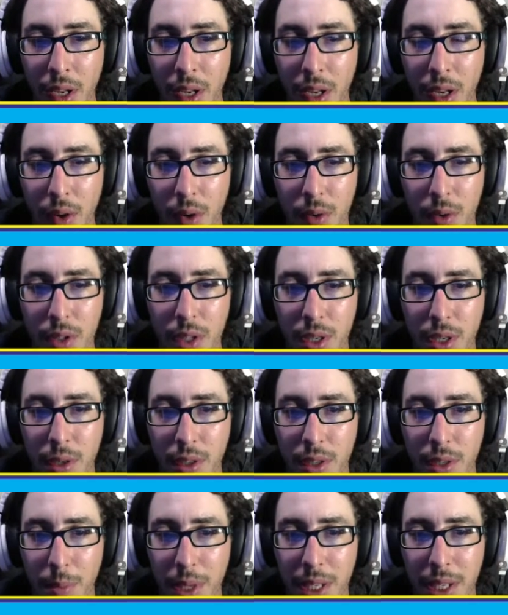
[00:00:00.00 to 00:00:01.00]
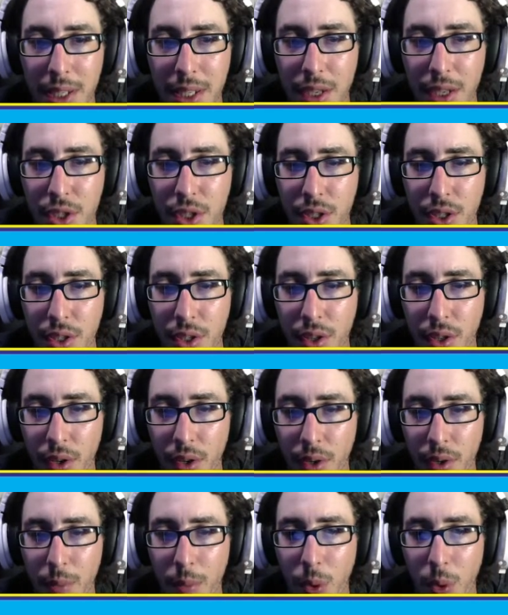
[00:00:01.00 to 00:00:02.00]
some of these engines are
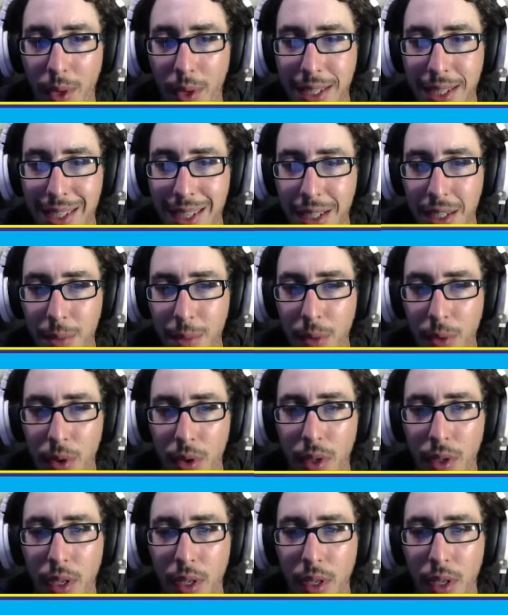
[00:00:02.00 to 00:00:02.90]
more accessible.